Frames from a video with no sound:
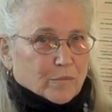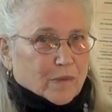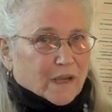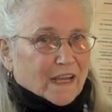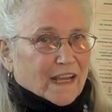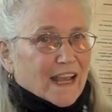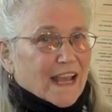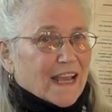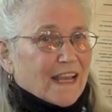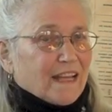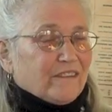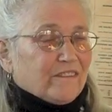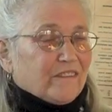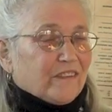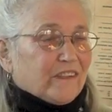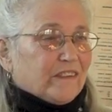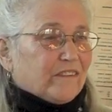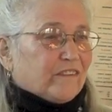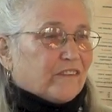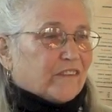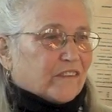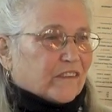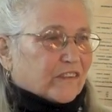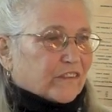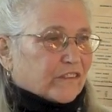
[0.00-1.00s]
By
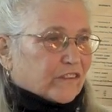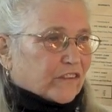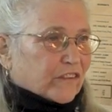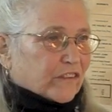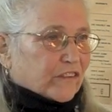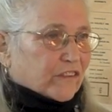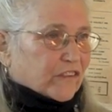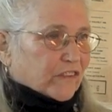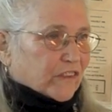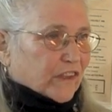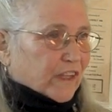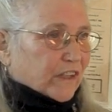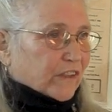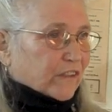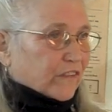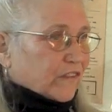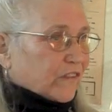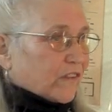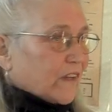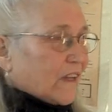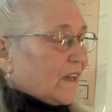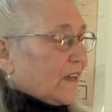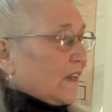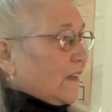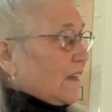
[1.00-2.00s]

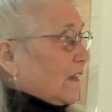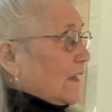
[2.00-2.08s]
1866,